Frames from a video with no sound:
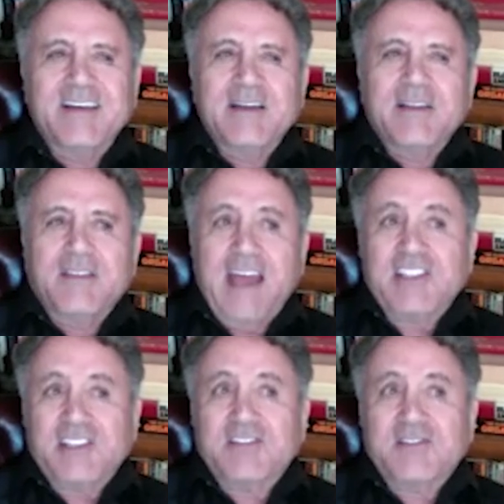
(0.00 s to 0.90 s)

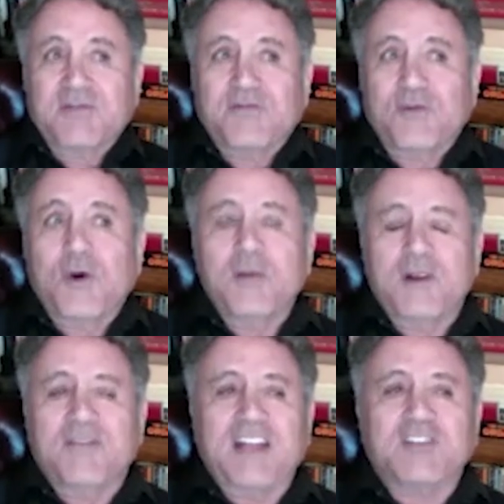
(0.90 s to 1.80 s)
that's the
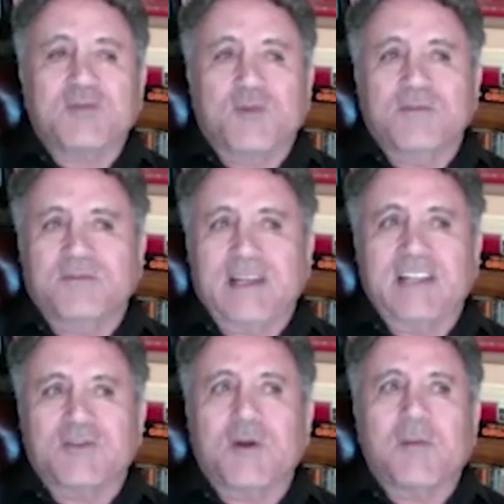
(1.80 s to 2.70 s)
formative that's what
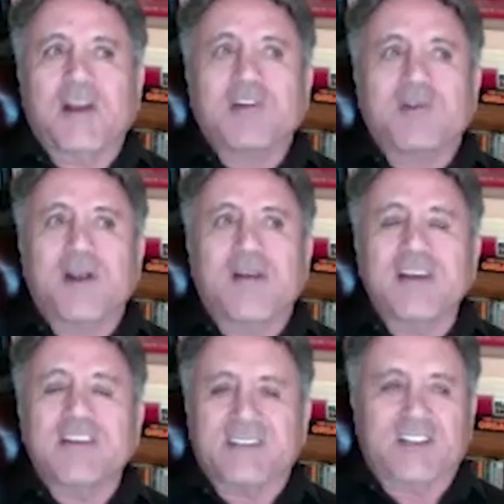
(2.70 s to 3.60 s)
that's what my career
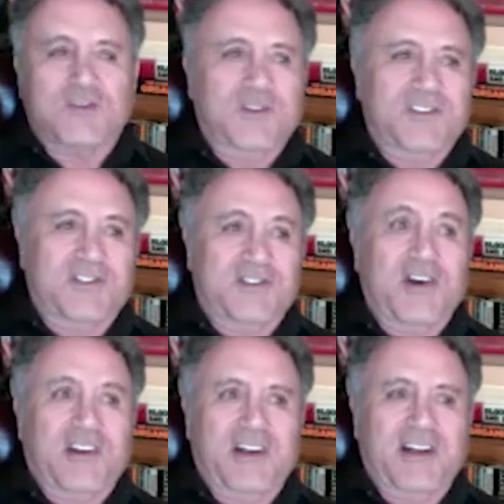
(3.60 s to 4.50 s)
is that's what
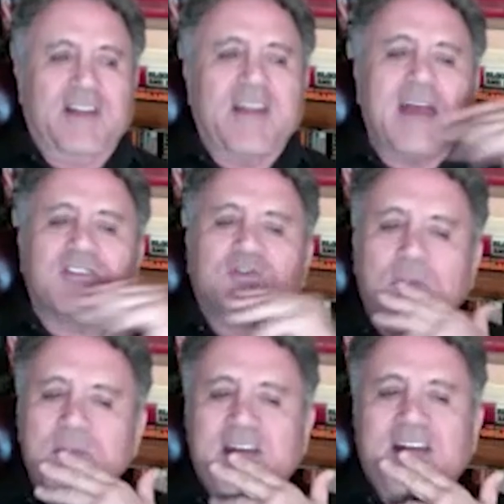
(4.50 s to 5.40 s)
started it and that's
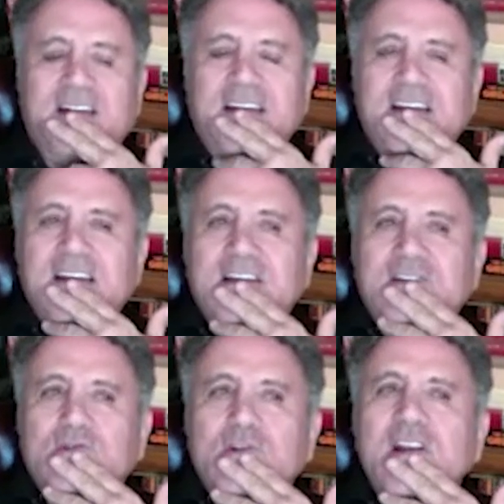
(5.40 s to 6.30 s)
what made it
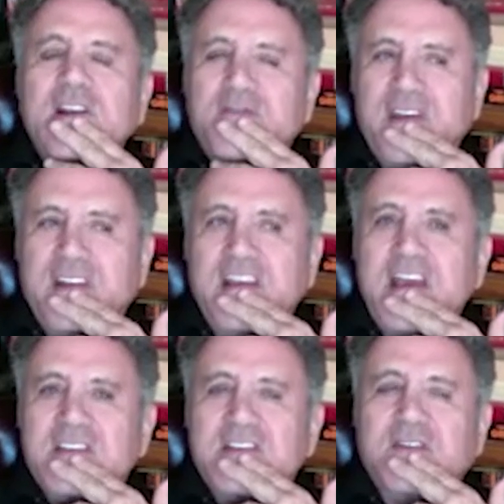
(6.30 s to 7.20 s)
really
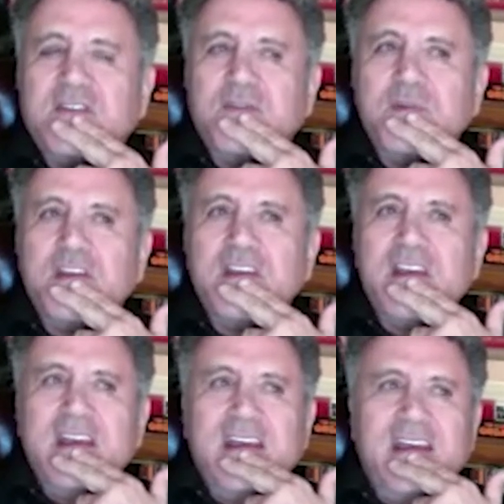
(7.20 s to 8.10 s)
fantastic for me.
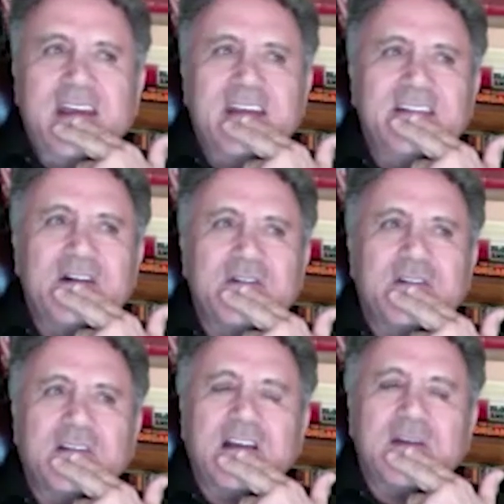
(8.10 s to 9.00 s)
And you know,
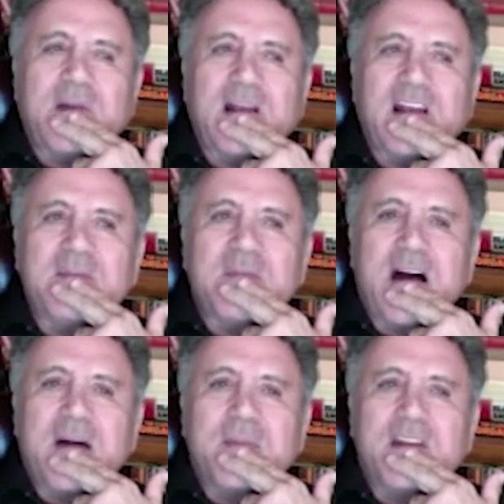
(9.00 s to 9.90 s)
kind of my late
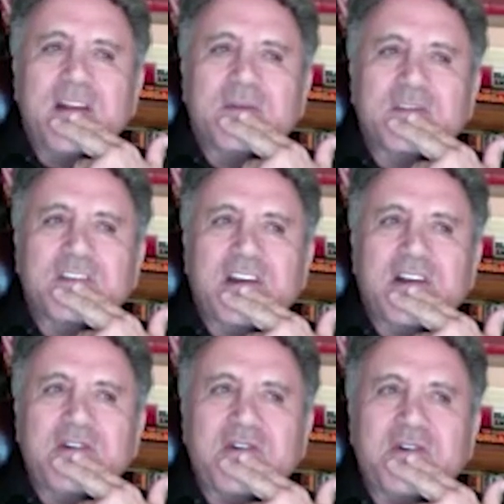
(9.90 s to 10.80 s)
mom and it was kind
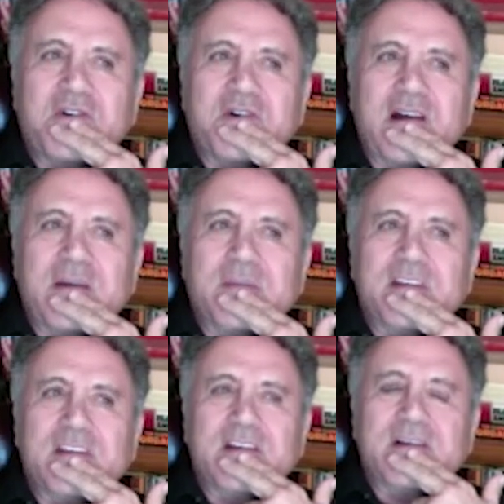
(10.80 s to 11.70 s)
of cool. I
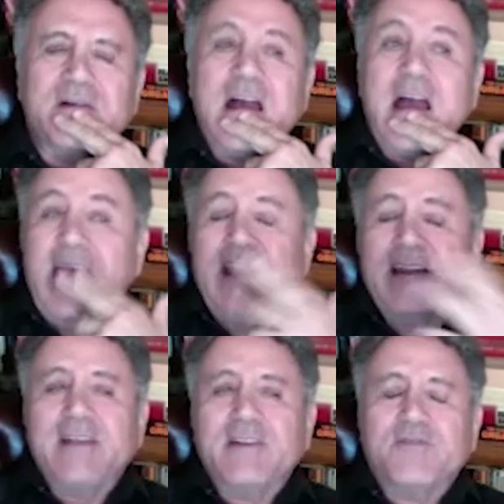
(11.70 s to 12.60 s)
mean, you know, and
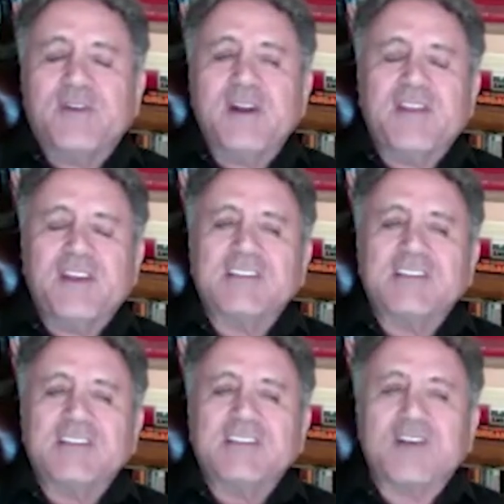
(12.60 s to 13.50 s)
and the funny thing is
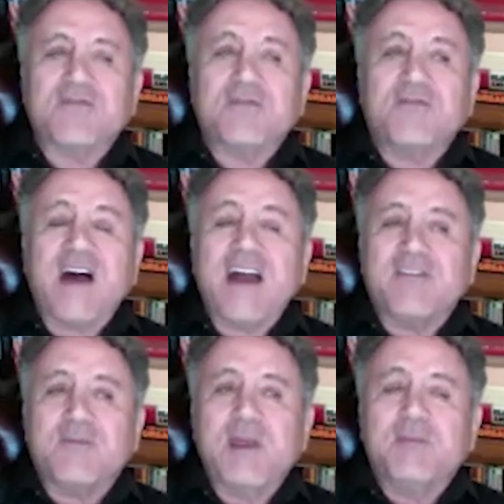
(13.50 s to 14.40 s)
I've lost
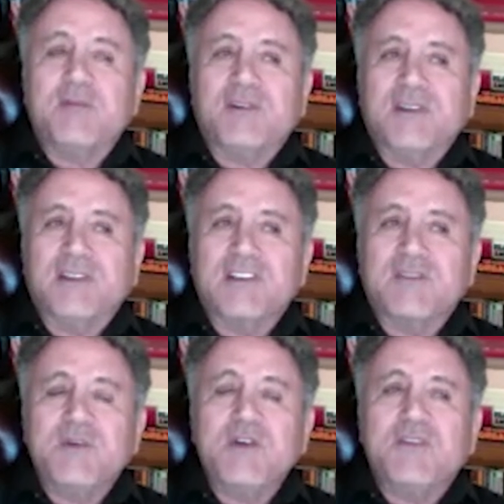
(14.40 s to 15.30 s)
five people in this
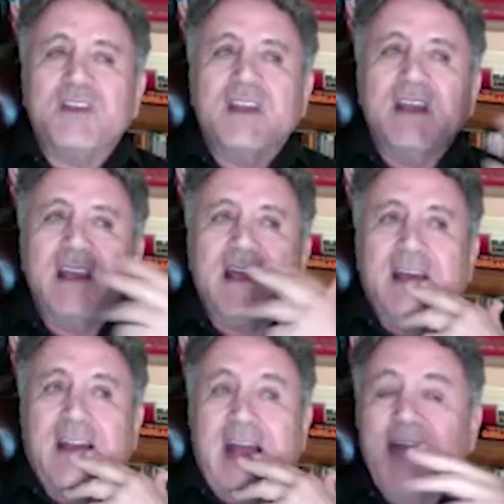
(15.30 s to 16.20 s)
movie,
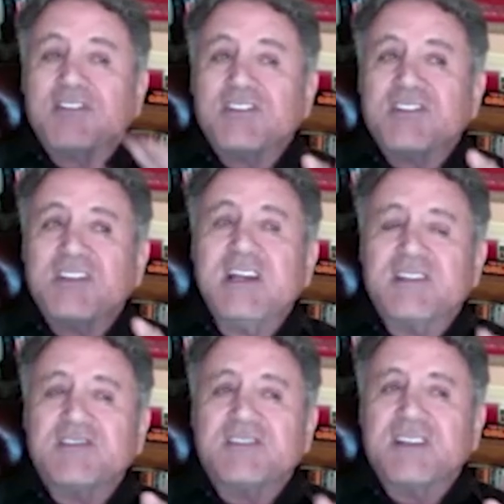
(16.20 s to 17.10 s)
and I haven't seen
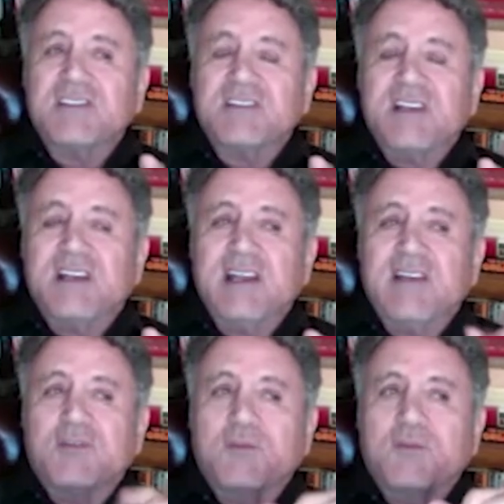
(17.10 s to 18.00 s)
it since any
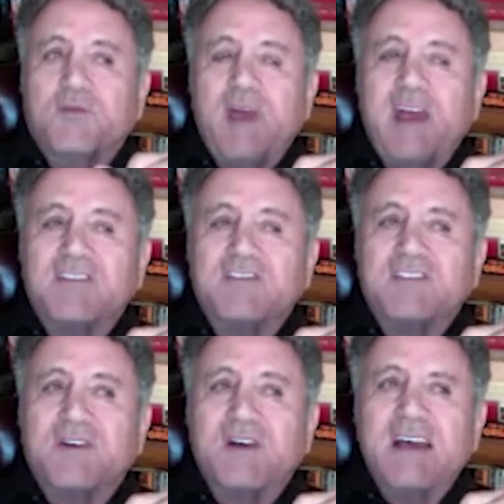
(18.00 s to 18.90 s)
of them passed.
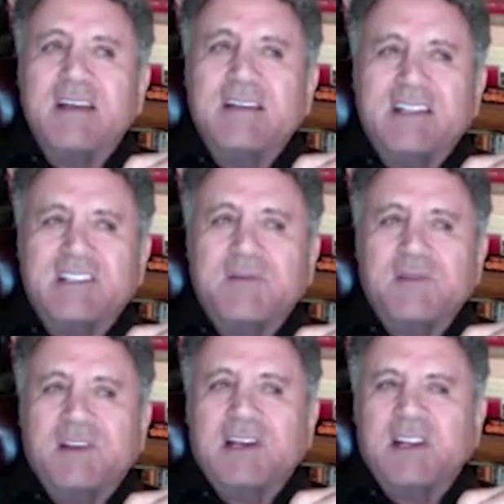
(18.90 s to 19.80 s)
So that's gonna
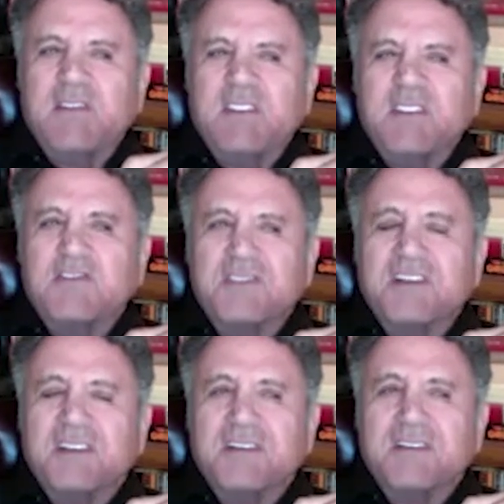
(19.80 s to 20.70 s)
be kind of
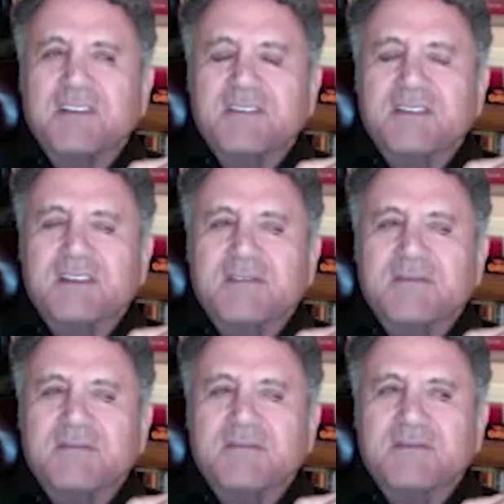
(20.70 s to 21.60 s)
interesting to, you know,
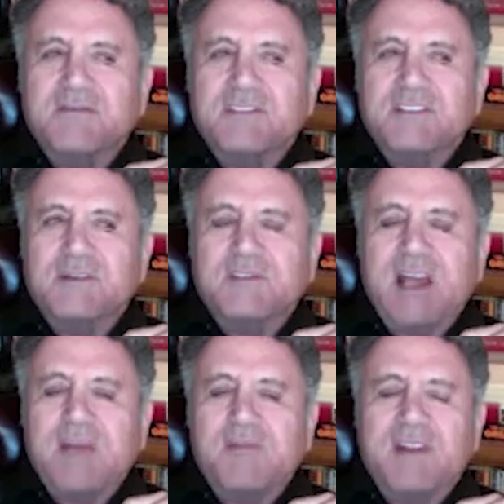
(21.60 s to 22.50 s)
see what's
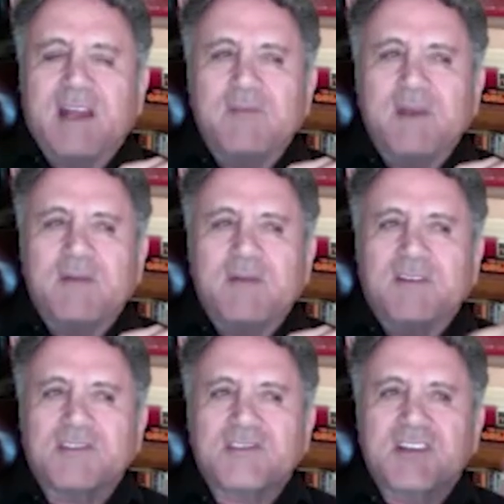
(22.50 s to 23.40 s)
happened to that. Maybe I'll
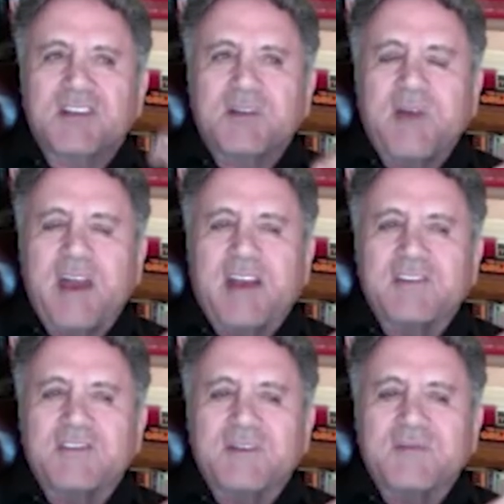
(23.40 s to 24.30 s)
just sit in the back or
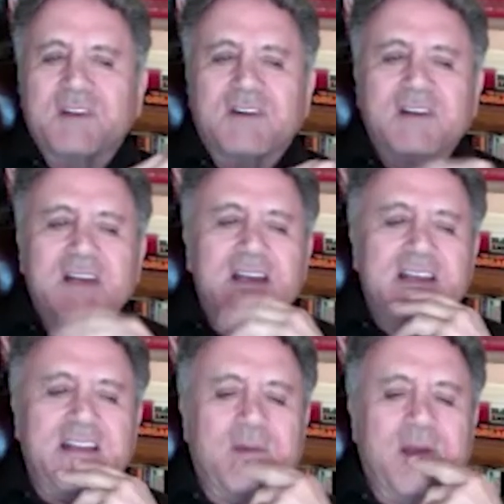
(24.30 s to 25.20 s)
something, you know.
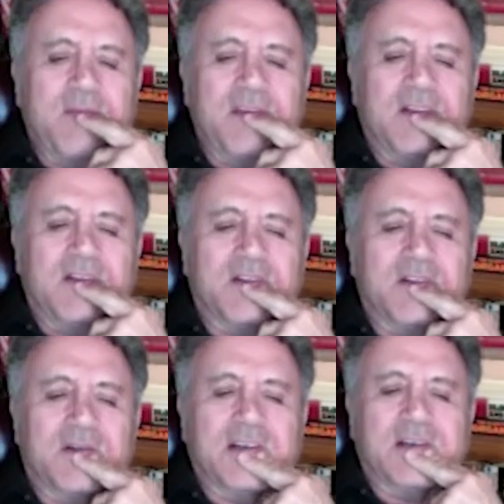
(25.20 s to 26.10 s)
That might be a
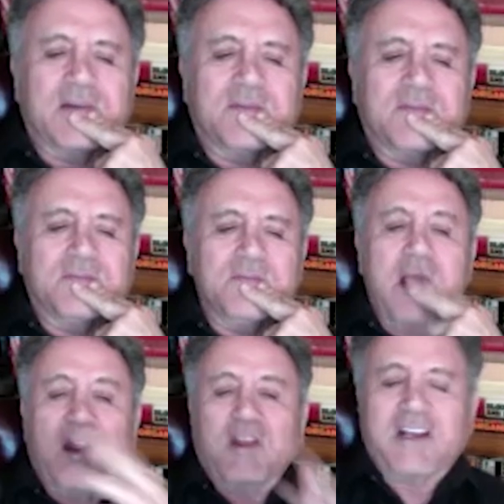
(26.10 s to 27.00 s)
little uh,
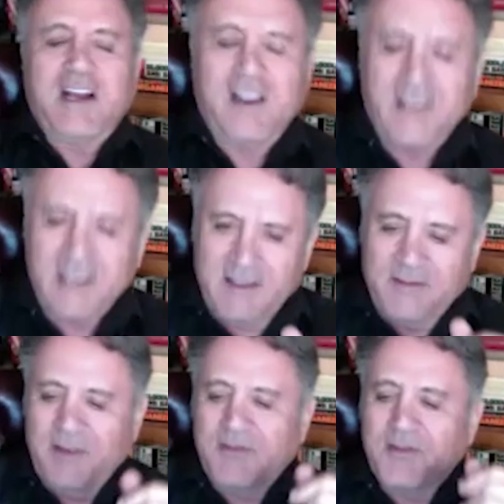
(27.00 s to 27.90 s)
melancholy,
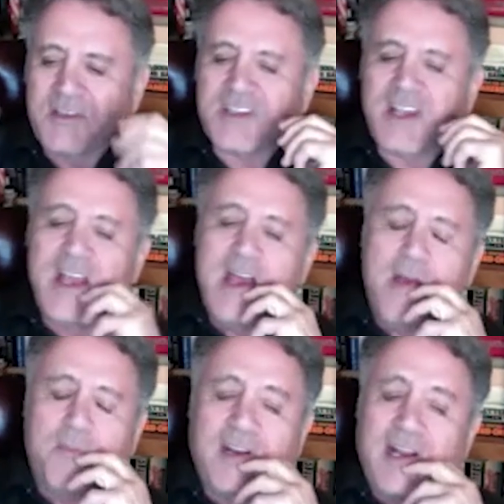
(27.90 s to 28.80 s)
if you say.
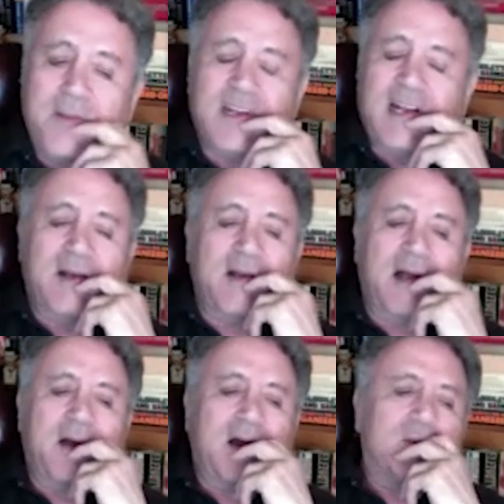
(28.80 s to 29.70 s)
But I mean, I,
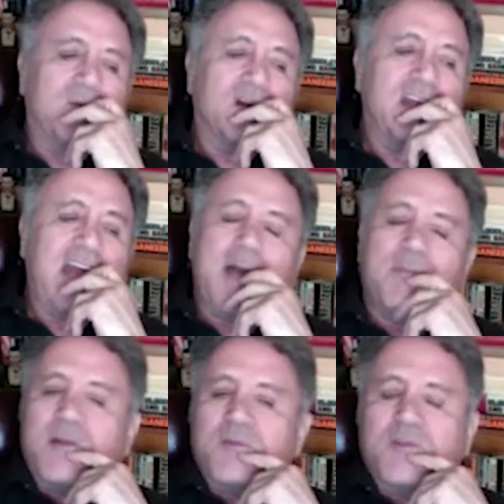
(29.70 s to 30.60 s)
I, am really
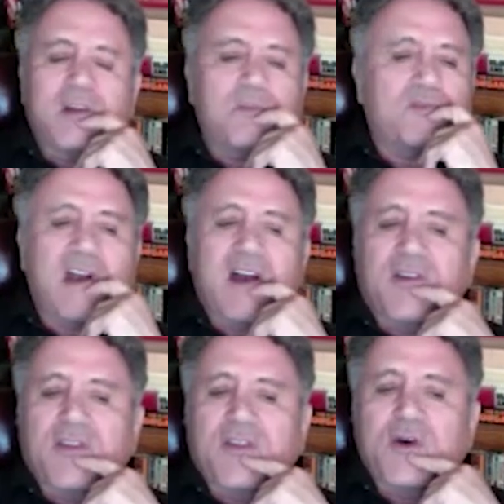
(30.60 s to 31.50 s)
happy. I'm really proud
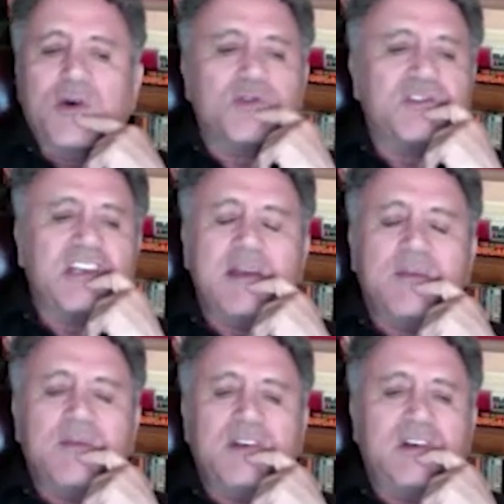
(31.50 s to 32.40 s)
of the whole
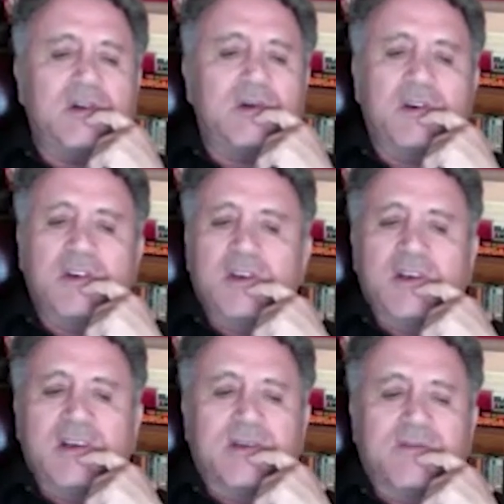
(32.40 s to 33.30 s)
team. You know,
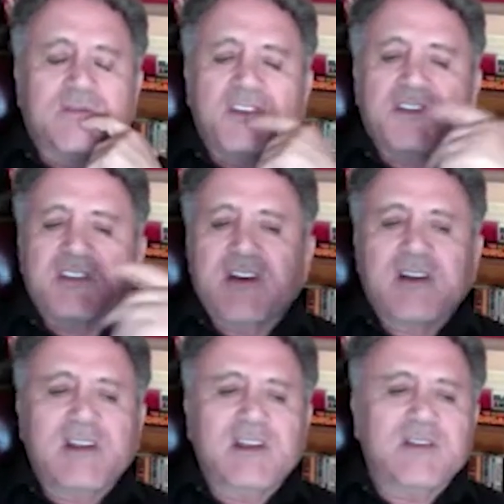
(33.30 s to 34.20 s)
uh,
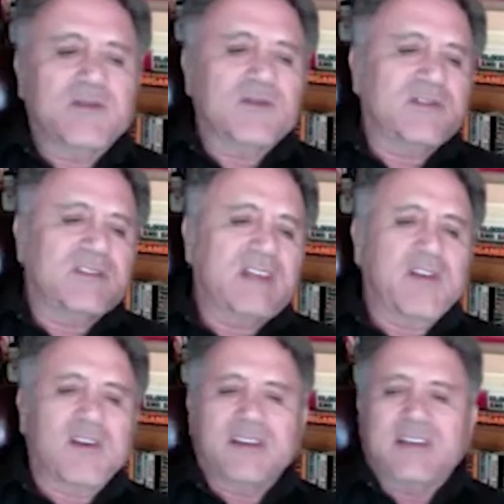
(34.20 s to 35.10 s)
visionary
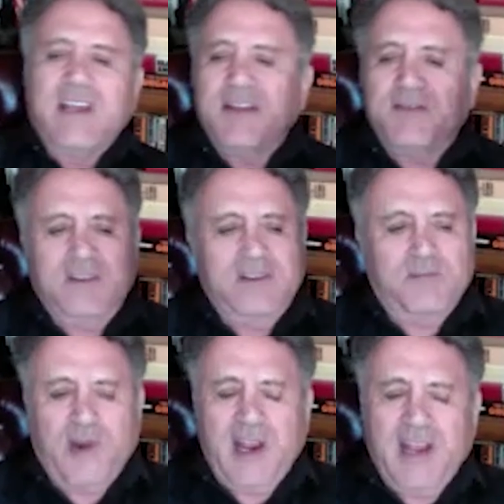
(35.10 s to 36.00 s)
Derek, David,
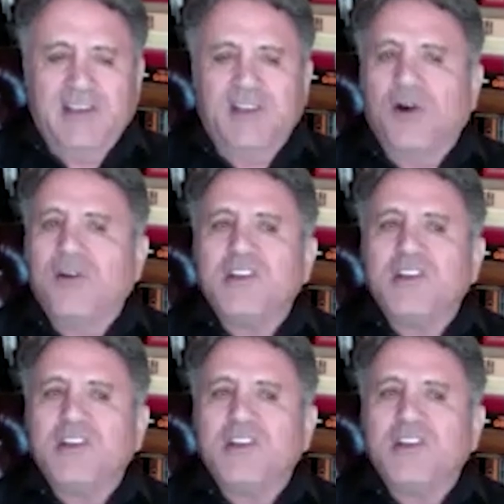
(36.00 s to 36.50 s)
Brandon, all these